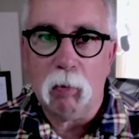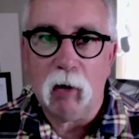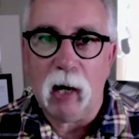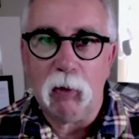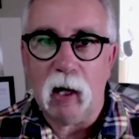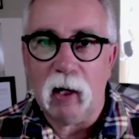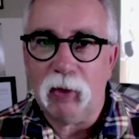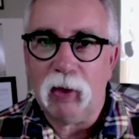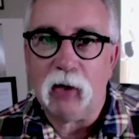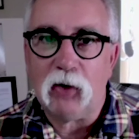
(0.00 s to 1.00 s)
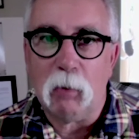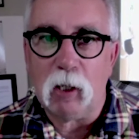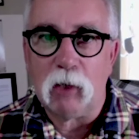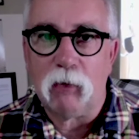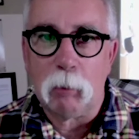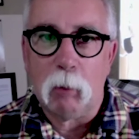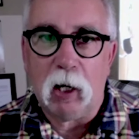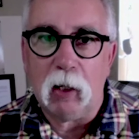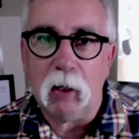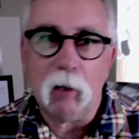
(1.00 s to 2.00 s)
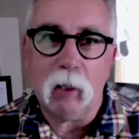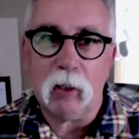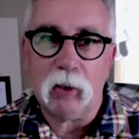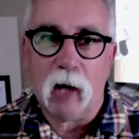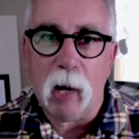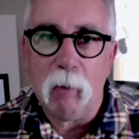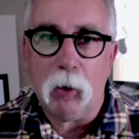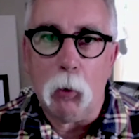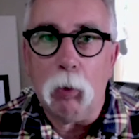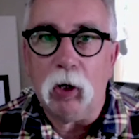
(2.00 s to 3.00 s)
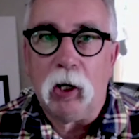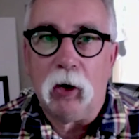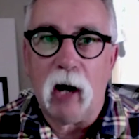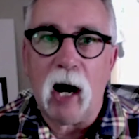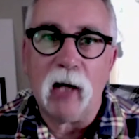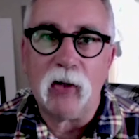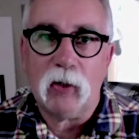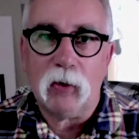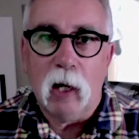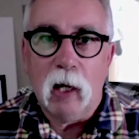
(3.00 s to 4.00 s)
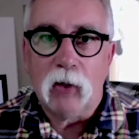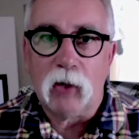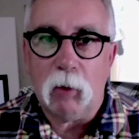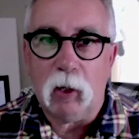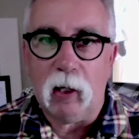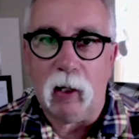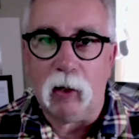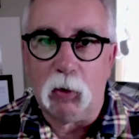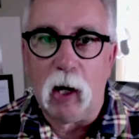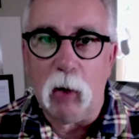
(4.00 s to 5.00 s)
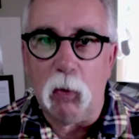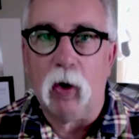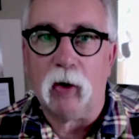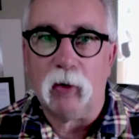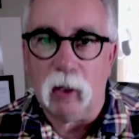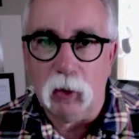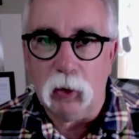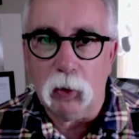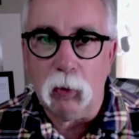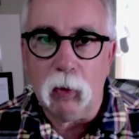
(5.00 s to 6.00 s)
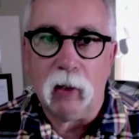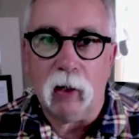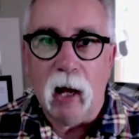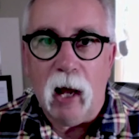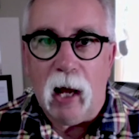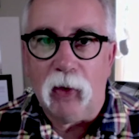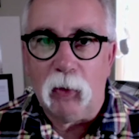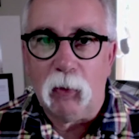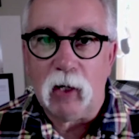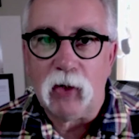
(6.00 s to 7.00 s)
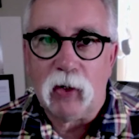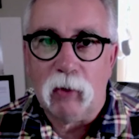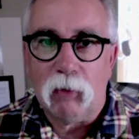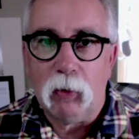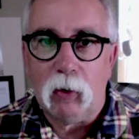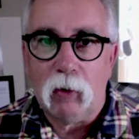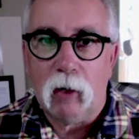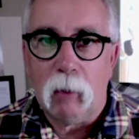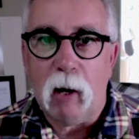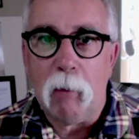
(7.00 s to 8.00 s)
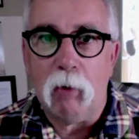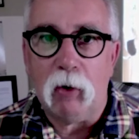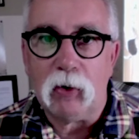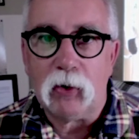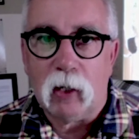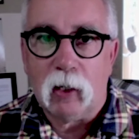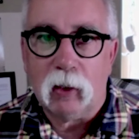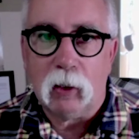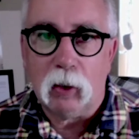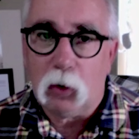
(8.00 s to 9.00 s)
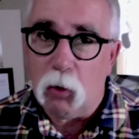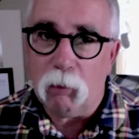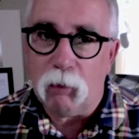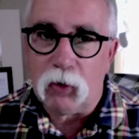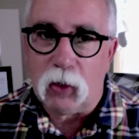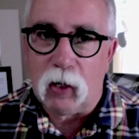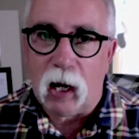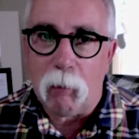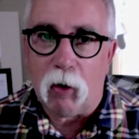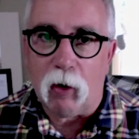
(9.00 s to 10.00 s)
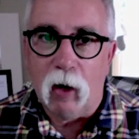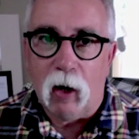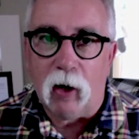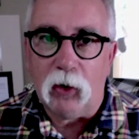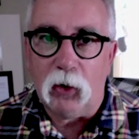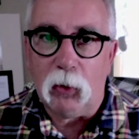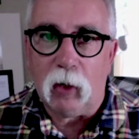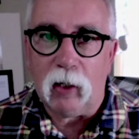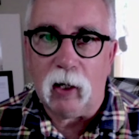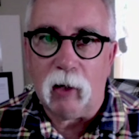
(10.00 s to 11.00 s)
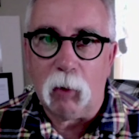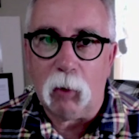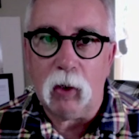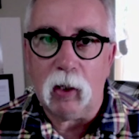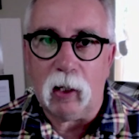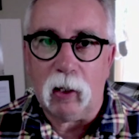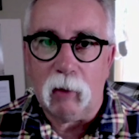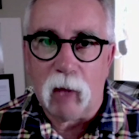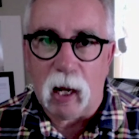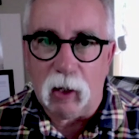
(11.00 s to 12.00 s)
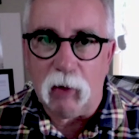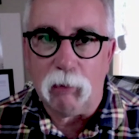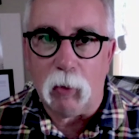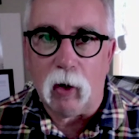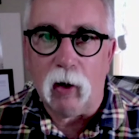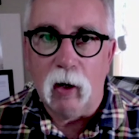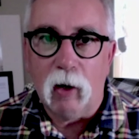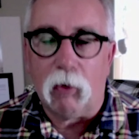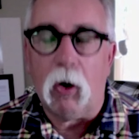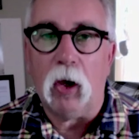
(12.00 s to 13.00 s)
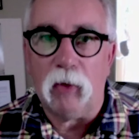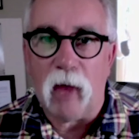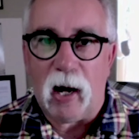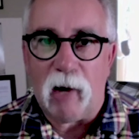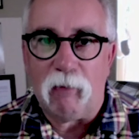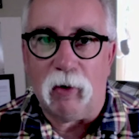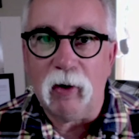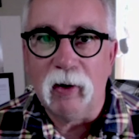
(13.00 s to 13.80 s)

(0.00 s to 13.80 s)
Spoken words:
Brad, thanks so much for spending a little bit of time and opening our eyes to some of the great work that you and the rest of your members, Lacombe Fish and Game, are doing. We really thank you for all of that effort.